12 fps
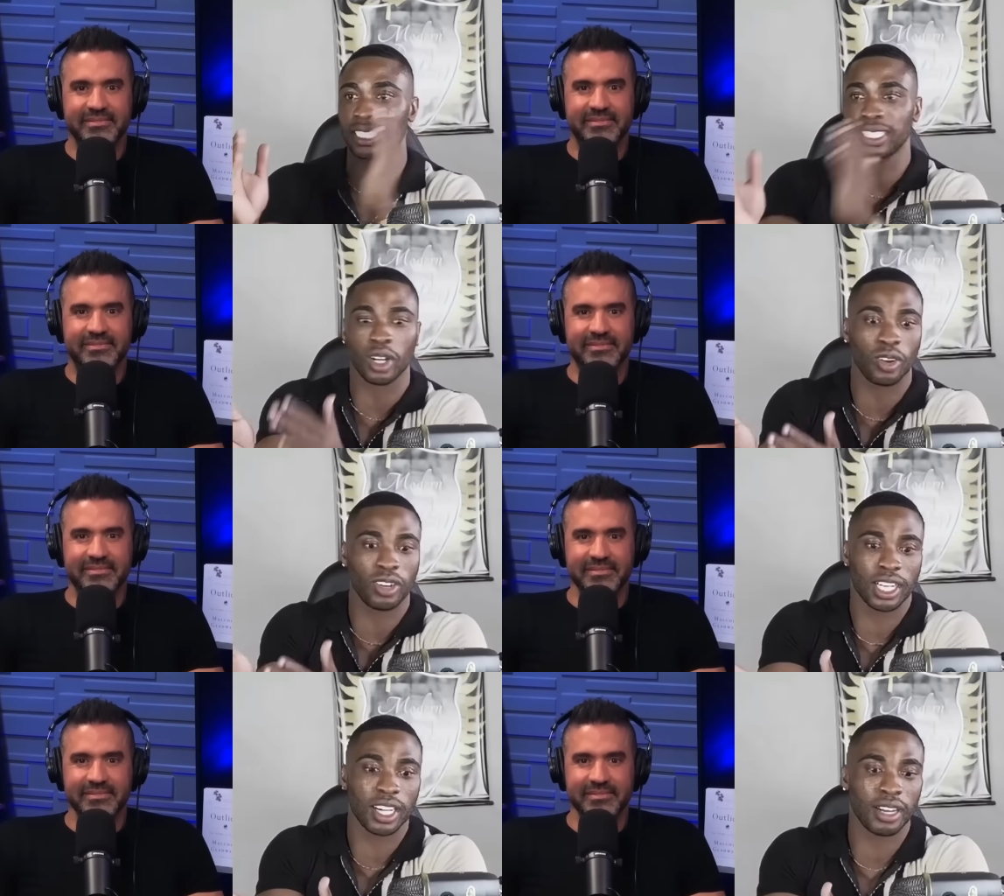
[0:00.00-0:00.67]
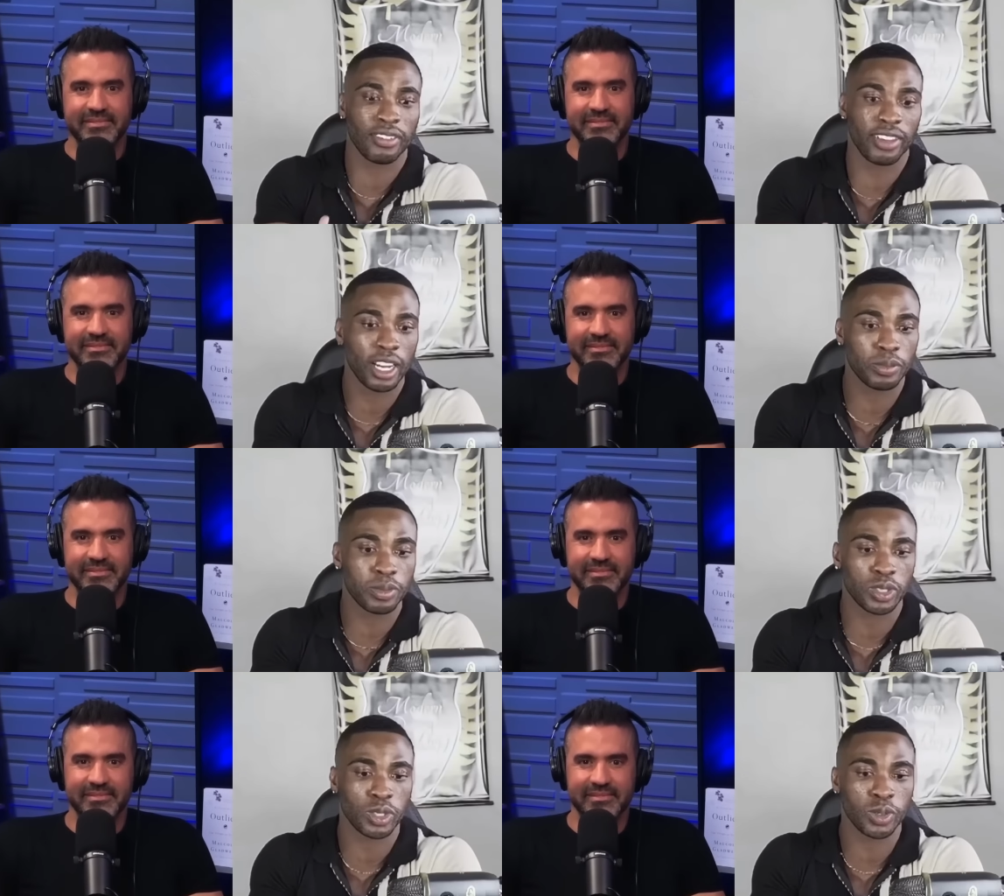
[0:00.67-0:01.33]
Speaker 1: the only girl available
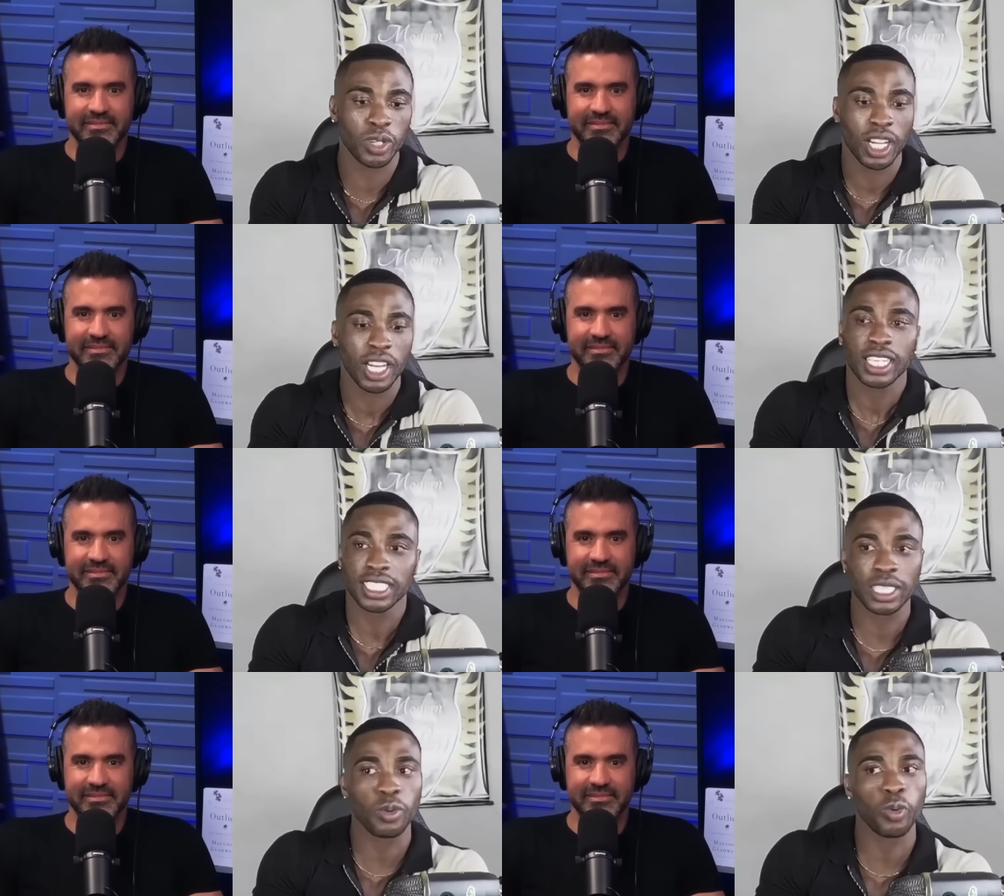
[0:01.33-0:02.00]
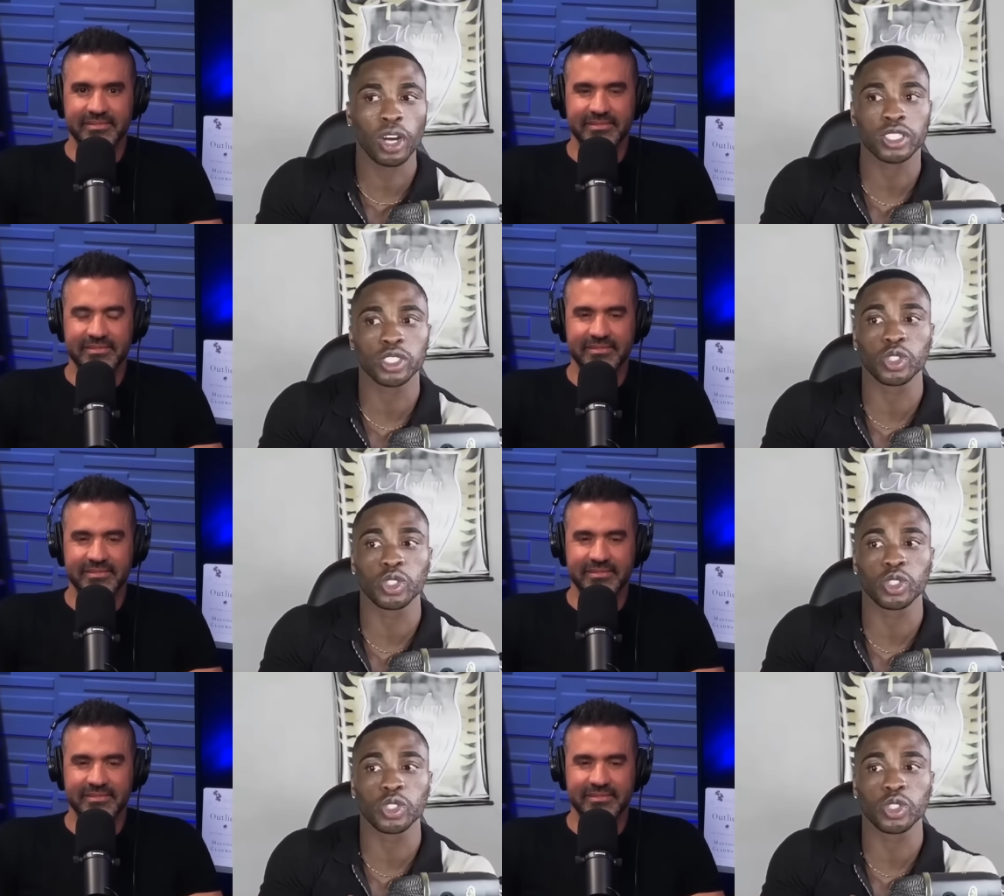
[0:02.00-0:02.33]
to you. She wants